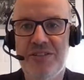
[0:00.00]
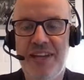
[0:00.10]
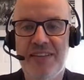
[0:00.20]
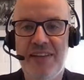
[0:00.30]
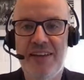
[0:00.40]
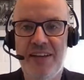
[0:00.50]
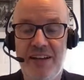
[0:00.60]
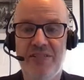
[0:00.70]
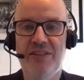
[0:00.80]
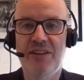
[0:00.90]
They
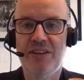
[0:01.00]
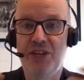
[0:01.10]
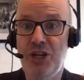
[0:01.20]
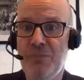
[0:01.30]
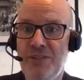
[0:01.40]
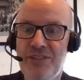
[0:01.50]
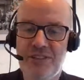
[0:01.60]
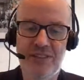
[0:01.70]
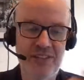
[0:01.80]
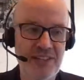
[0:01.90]
humans
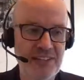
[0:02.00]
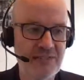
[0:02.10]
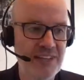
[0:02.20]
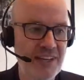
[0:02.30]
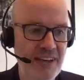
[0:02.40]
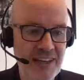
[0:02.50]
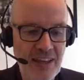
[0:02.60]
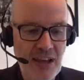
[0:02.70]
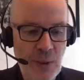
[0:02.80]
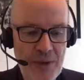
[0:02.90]
and things that have DNA,
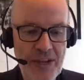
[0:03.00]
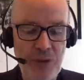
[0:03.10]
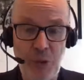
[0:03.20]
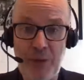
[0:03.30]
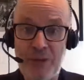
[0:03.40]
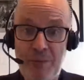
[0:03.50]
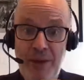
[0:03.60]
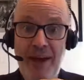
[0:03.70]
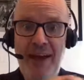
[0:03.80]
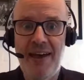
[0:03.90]
we can normally
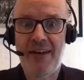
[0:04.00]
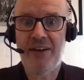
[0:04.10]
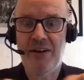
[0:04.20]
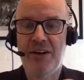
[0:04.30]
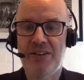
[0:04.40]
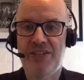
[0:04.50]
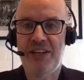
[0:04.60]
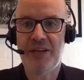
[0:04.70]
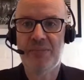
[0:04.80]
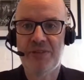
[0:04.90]
repair our
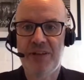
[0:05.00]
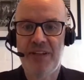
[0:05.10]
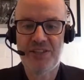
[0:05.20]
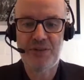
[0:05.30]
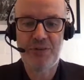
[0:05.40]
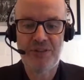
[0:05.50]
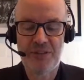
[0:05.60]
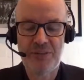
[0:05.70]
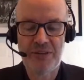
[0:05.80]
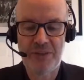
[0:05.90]
genomes. Okay,
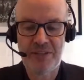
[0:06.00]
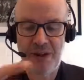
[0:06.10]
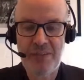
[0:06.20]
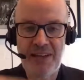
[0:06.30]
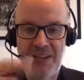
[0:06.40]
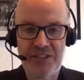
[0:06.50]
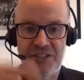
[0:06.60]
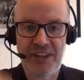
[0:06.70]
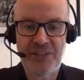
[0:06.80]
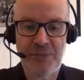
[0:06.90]
so when the
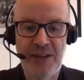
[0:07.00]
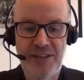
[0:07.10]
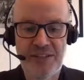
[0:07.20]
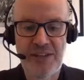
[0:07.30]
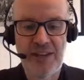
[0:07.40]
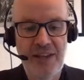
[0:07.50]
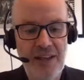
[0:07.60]
replication takes place,